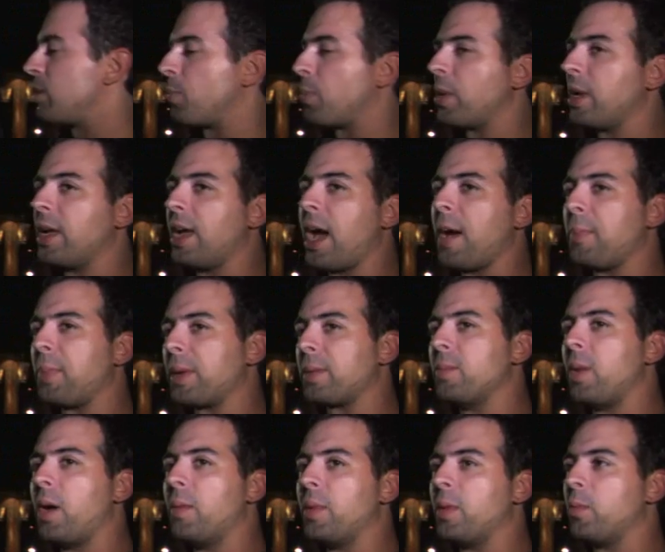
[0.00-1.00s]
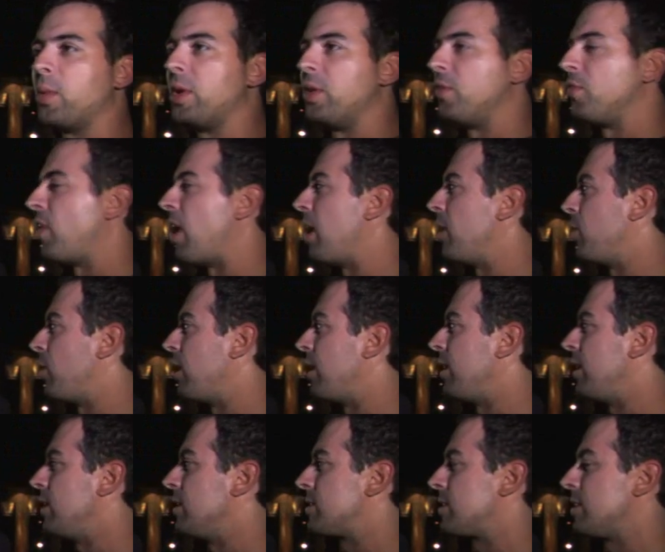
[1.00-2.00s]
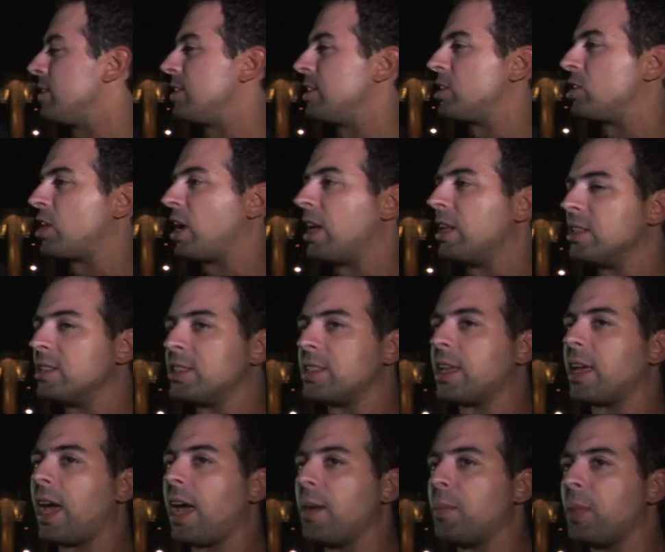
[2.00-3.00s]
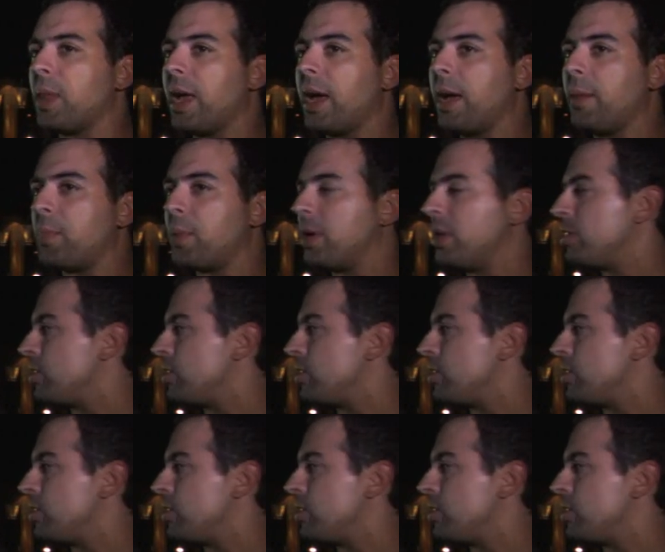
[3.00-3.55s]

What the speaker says: a pretty epic moment when you find one of these because it changes the gameplay pretty